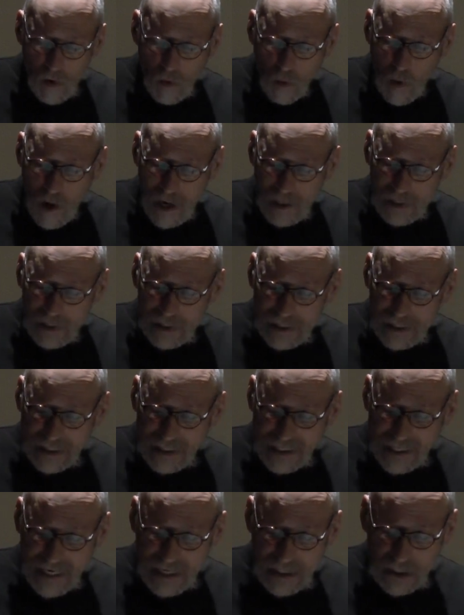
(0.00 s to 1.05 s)
While it is
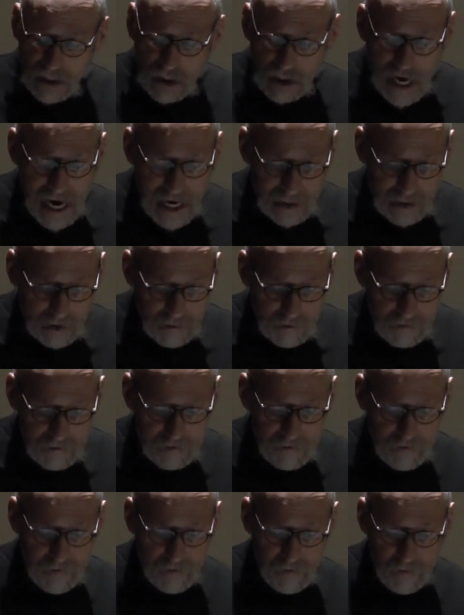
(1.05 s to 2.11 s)
indeed solemn,
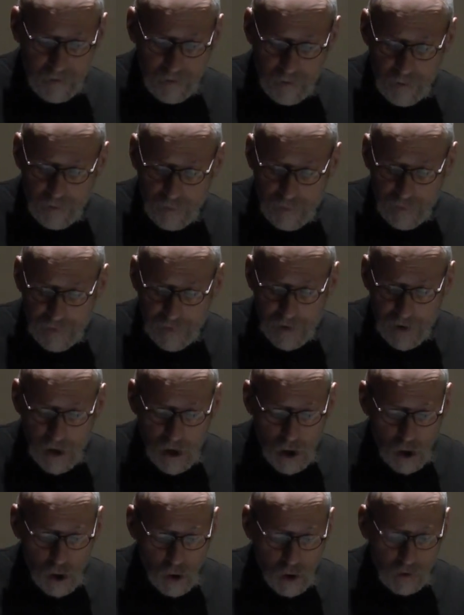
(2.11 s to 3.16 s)

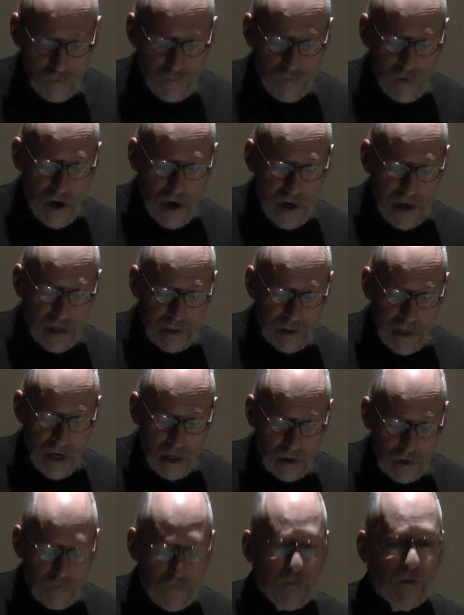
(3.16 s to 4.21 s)
Good Friday is
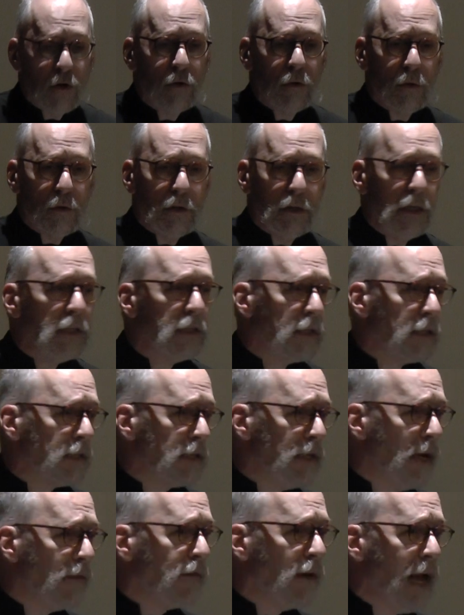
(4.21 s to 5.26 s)
not the funeral Jesus
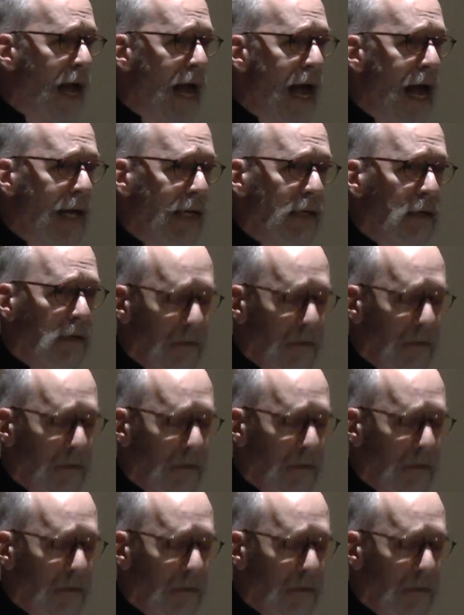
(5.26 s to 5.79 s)
never had.